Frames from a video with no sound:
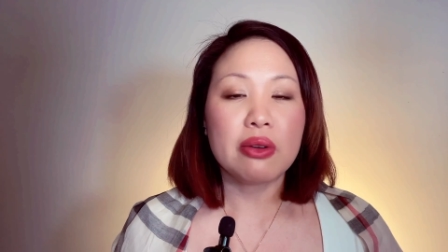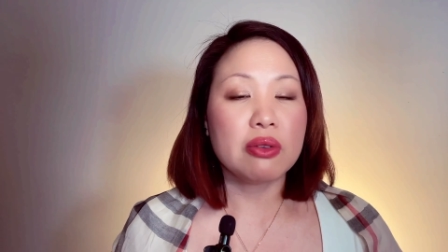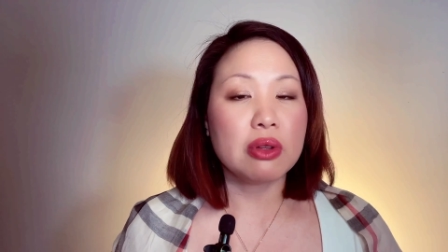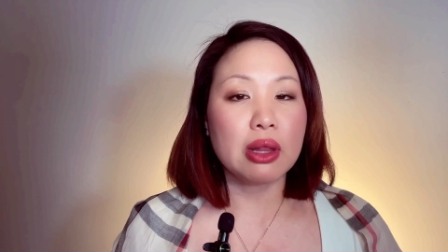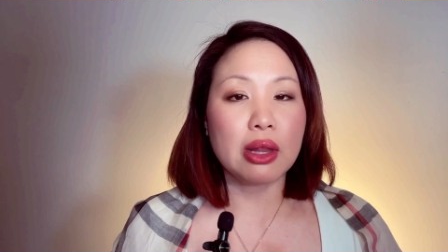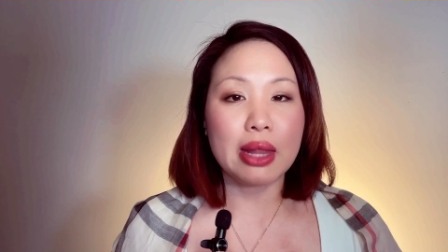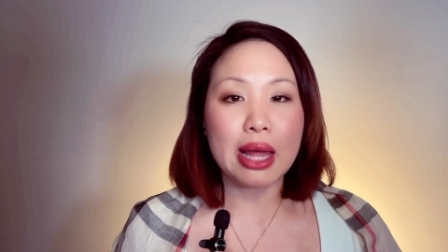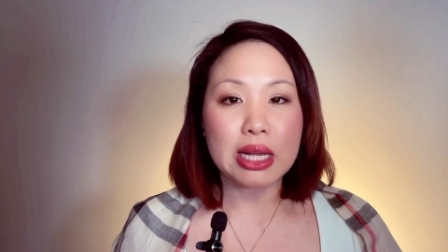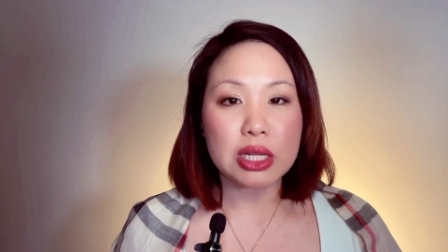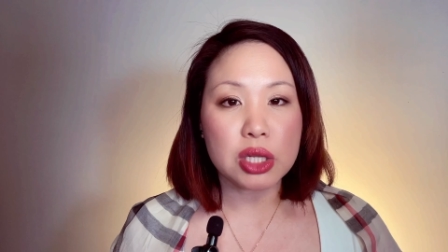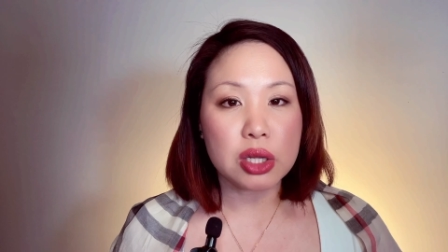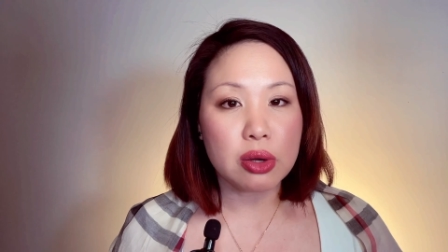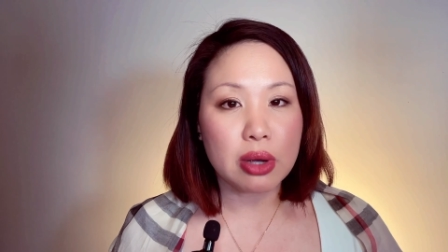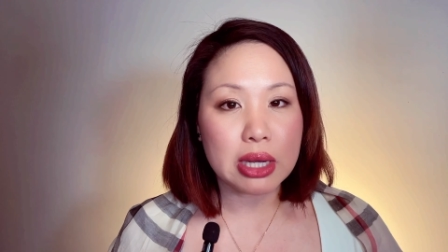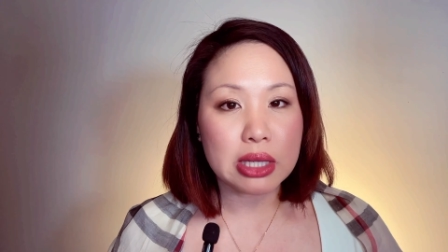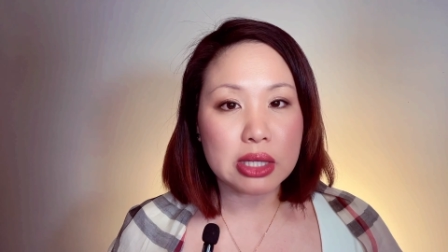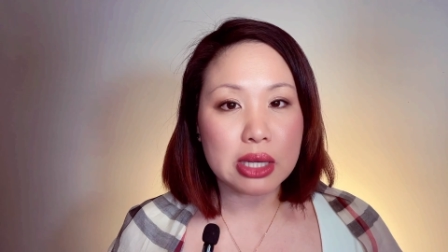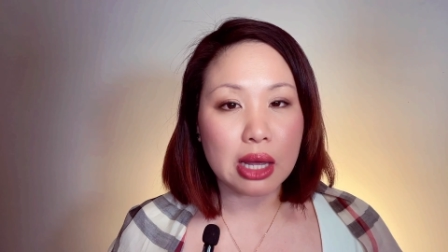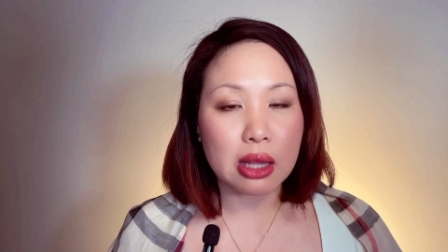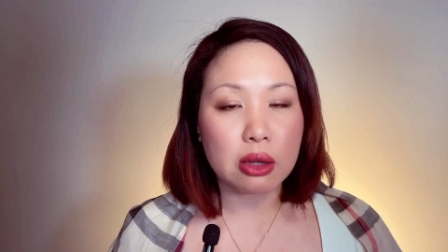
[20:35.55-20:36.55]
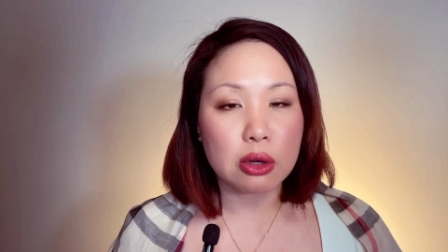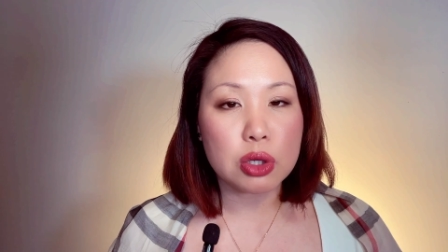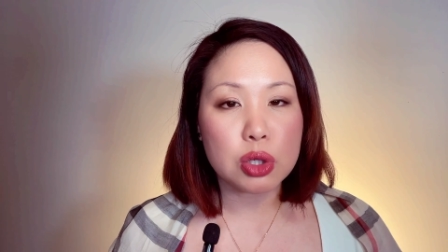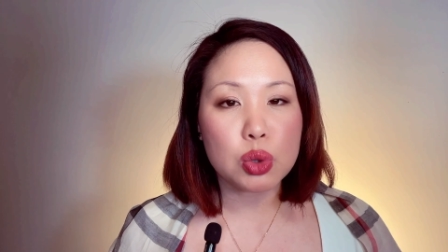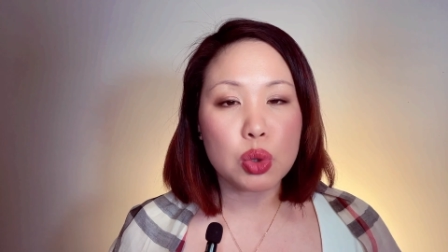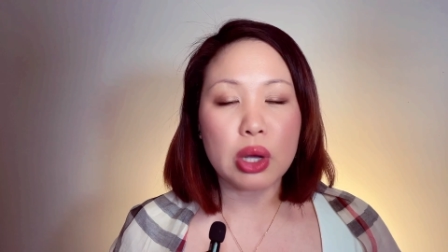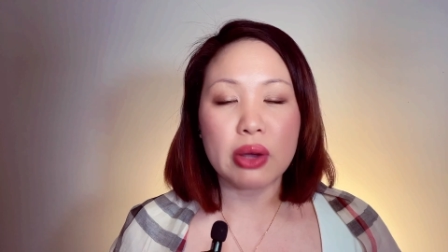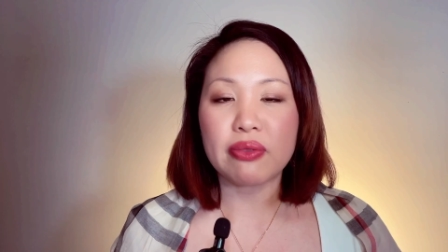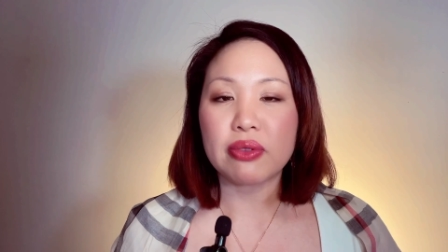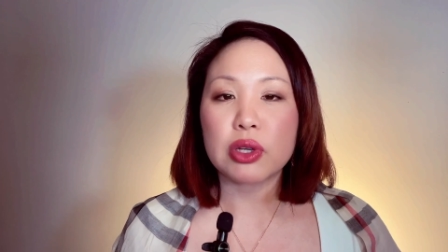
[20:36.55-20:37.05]
Let's look at Taylor
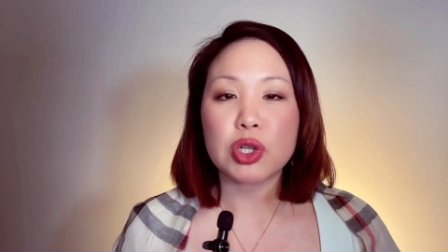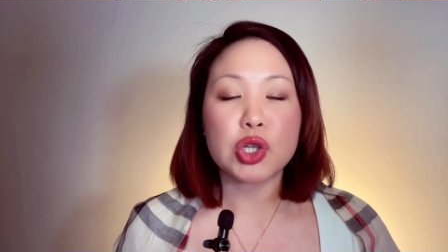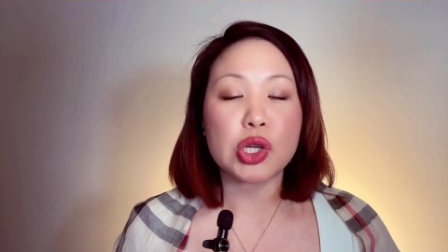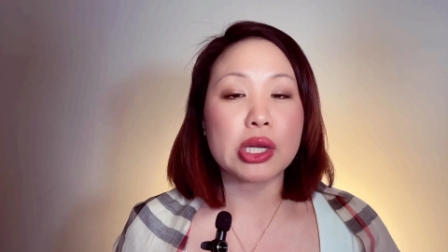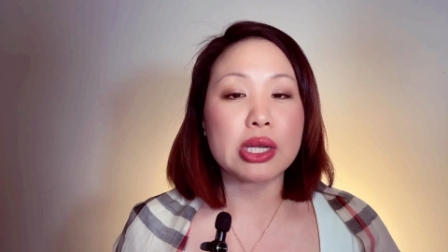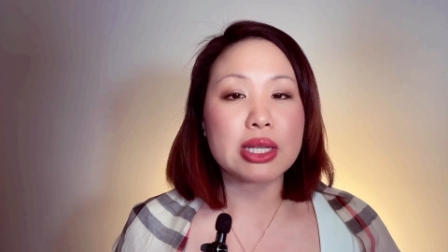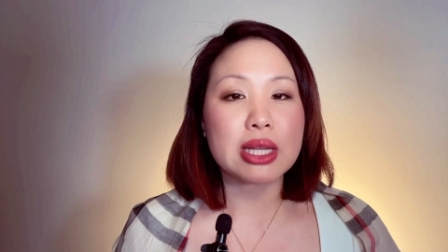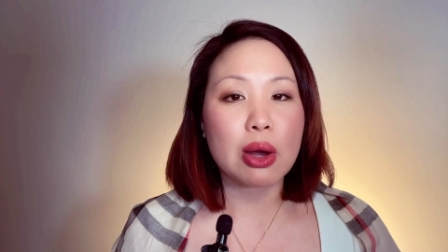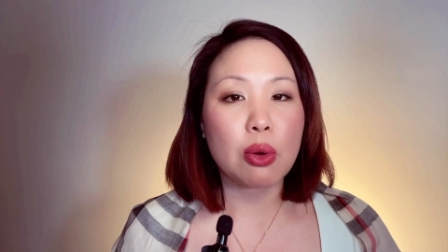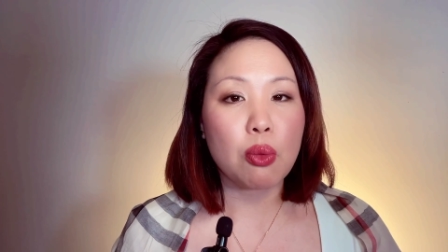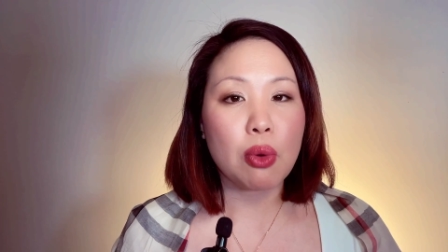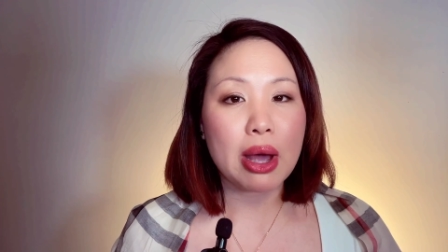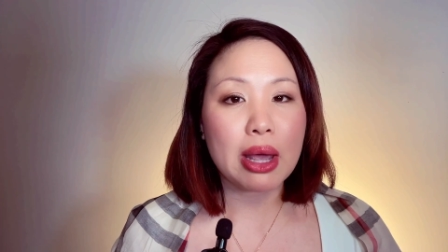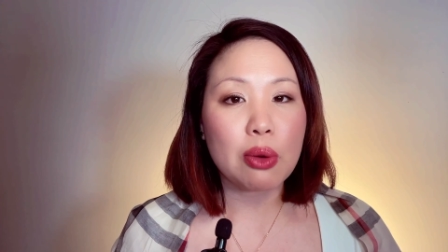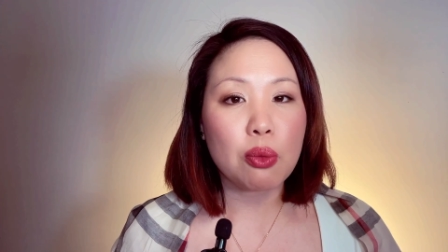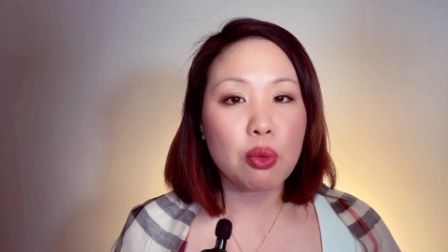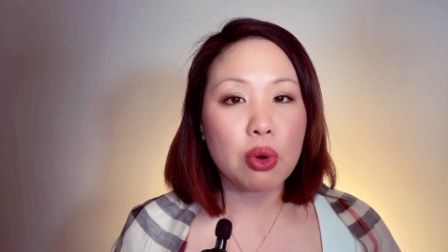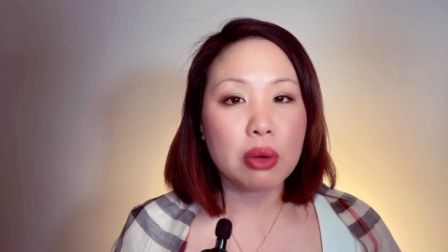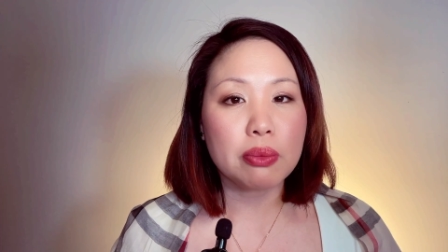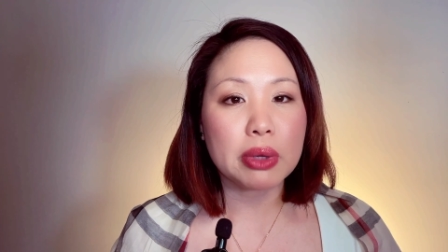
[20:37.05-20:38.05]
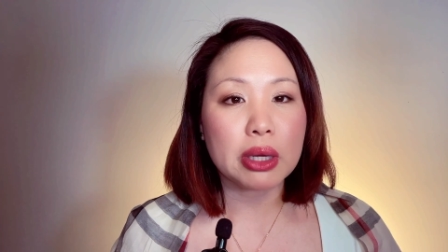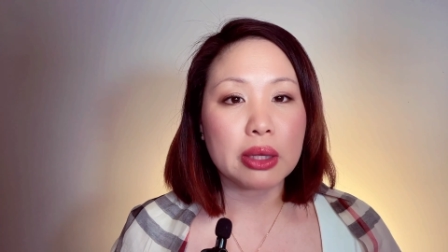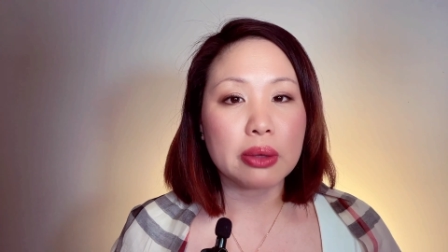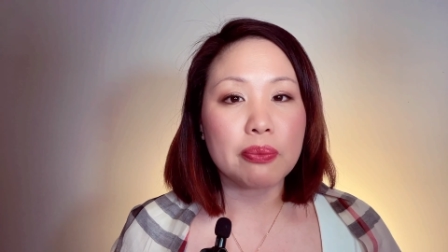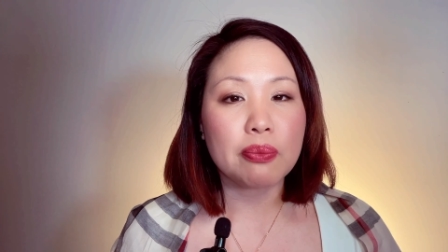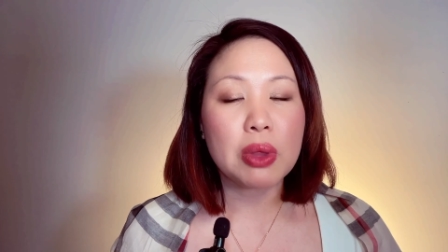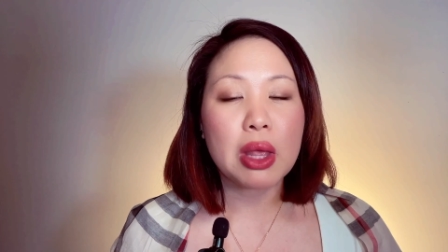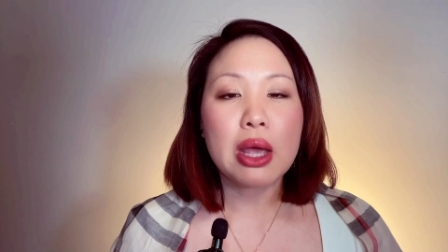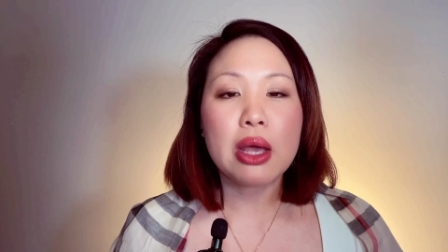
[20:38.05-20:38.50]
Swift. She's a white woman.